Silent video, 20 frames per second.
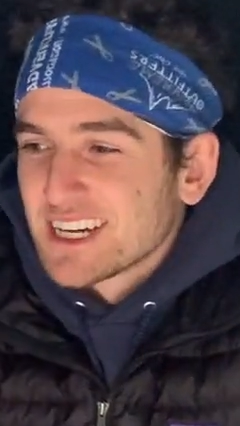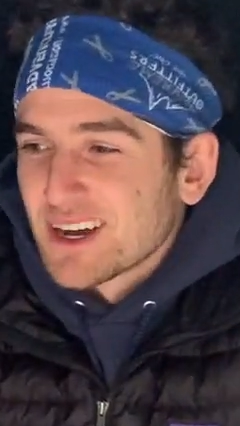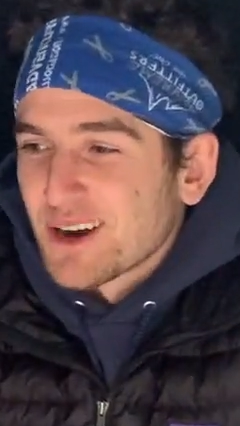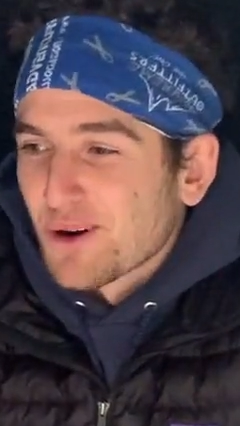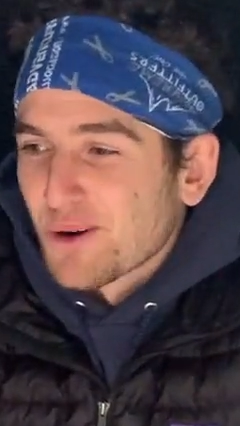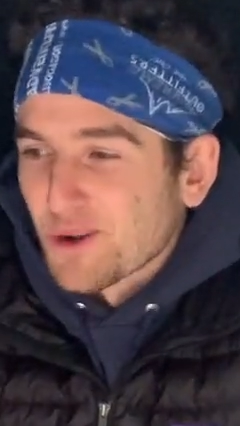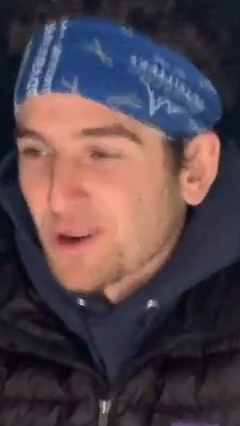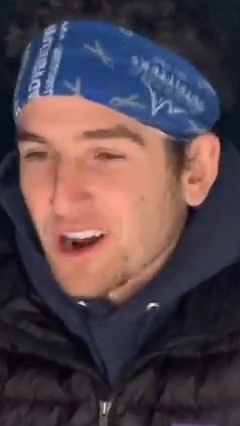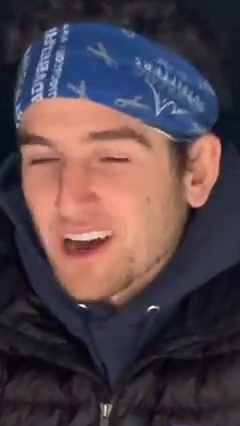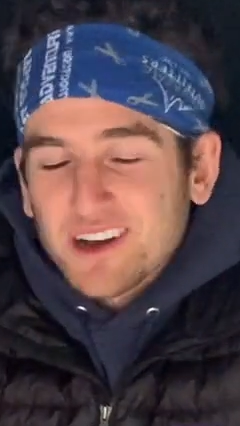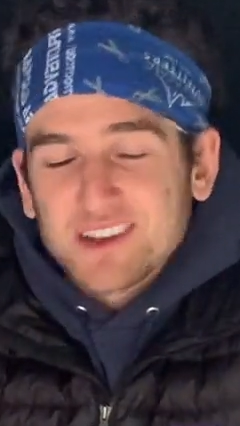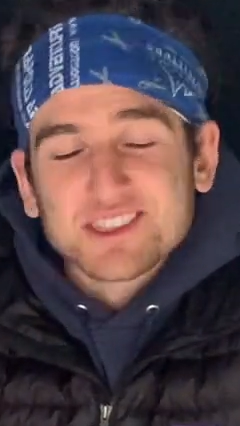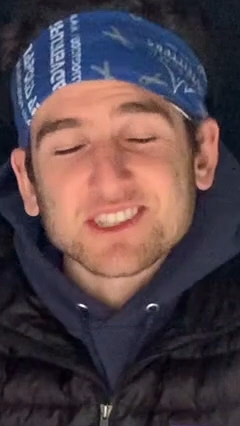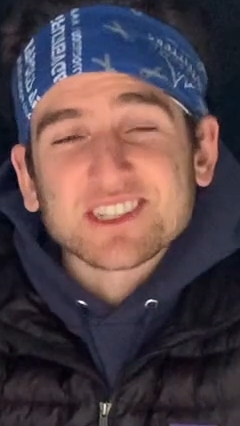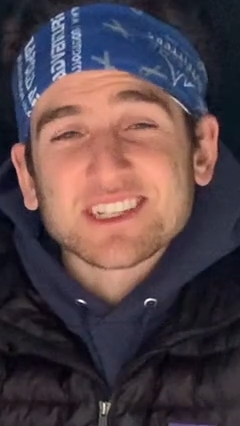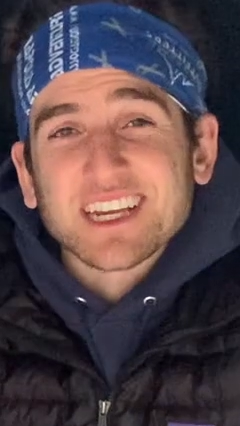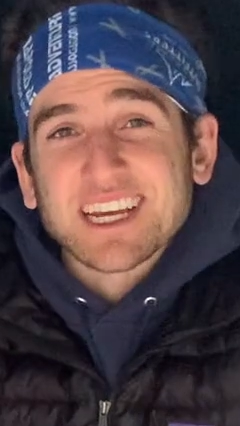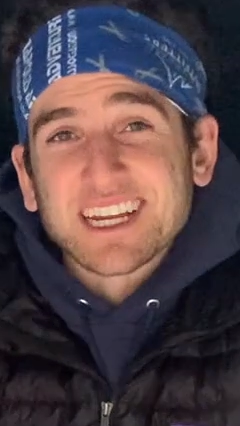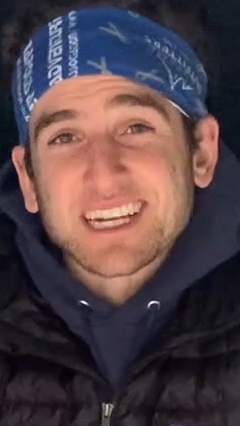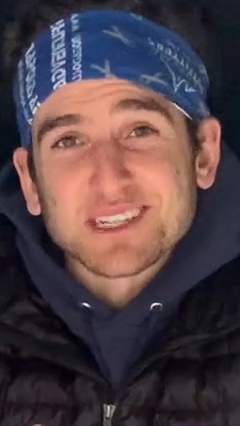or
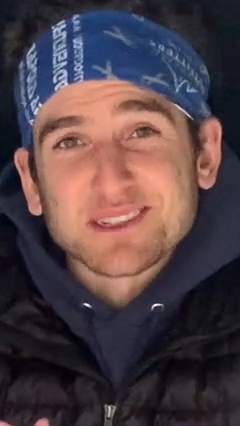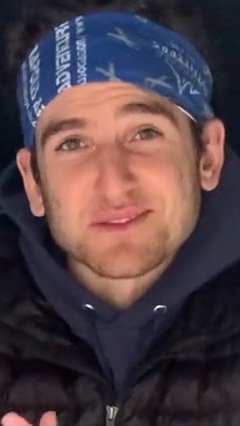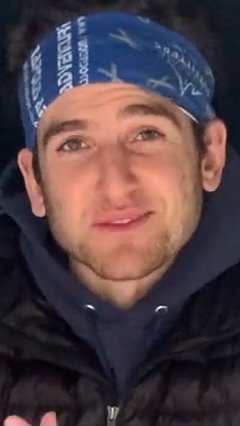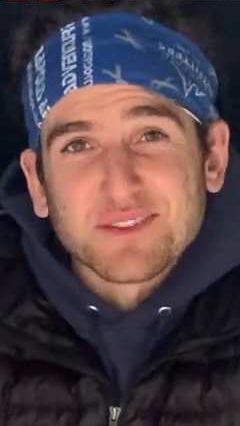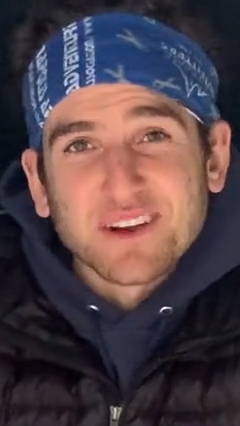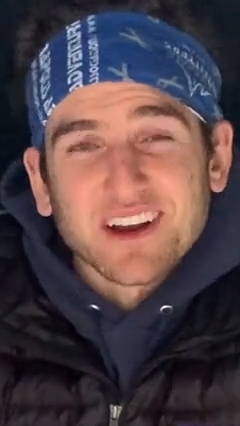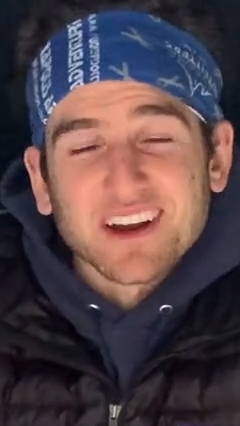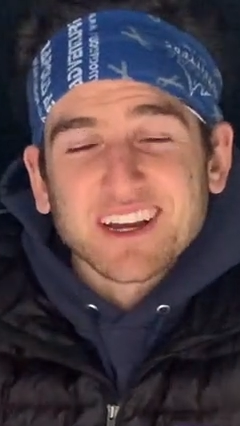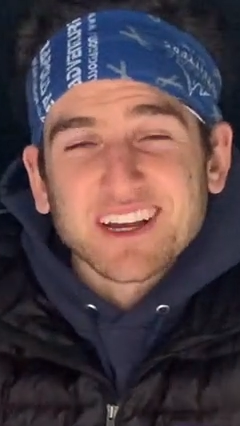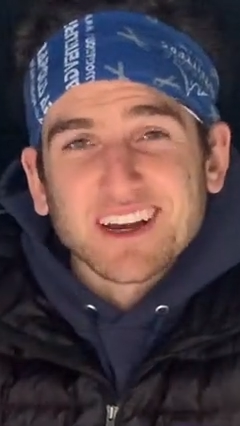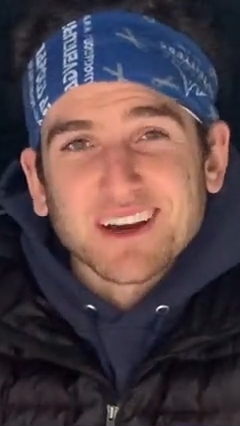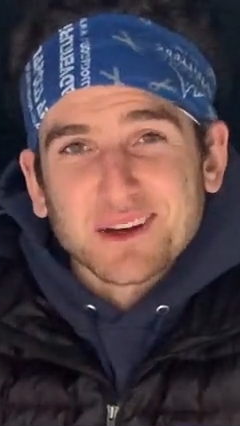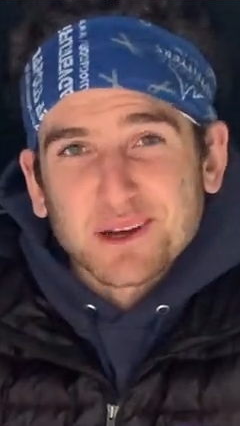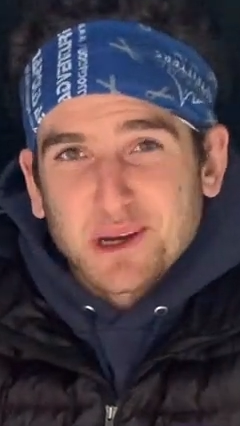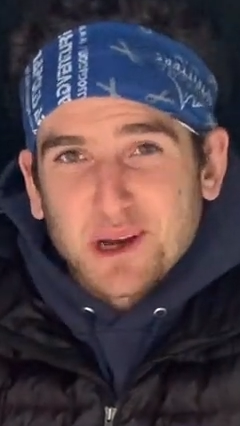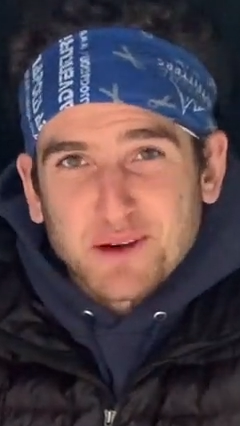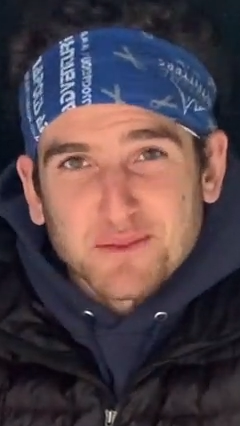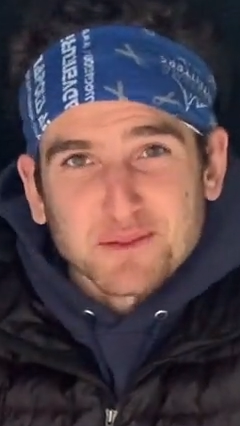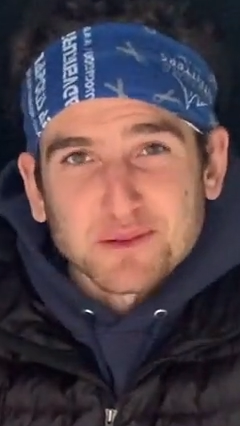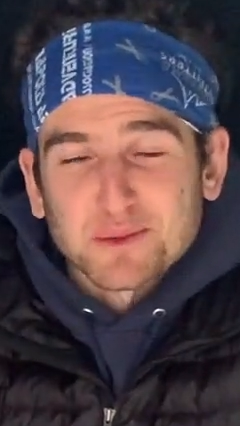else it is very
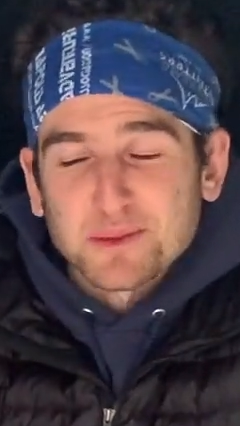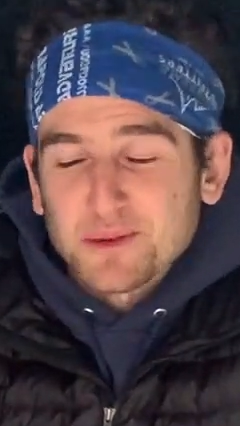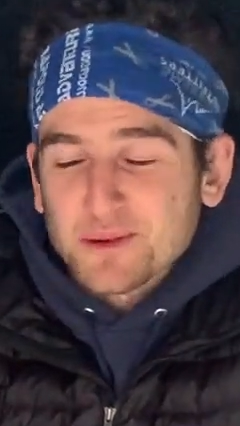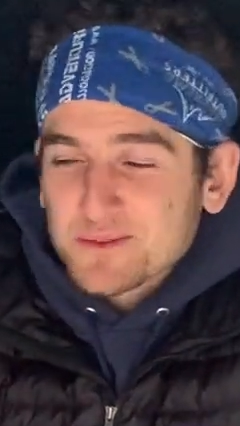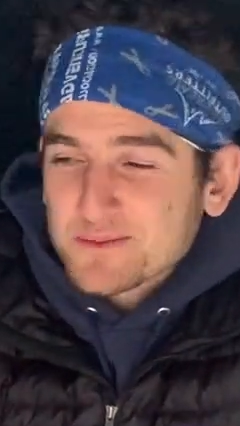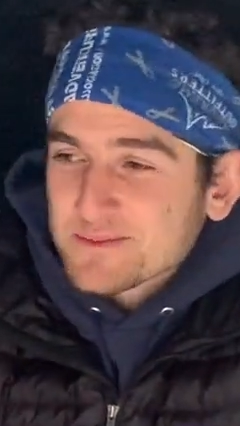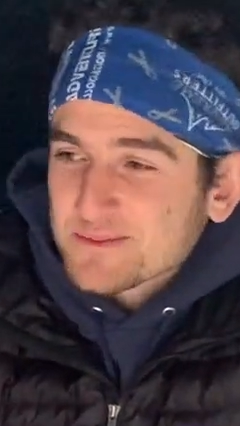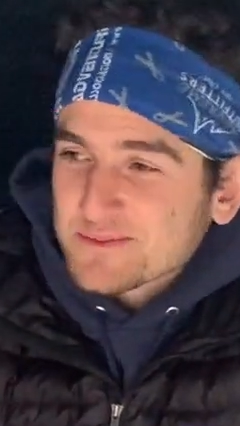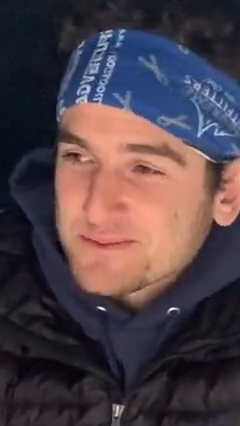uncomfortable.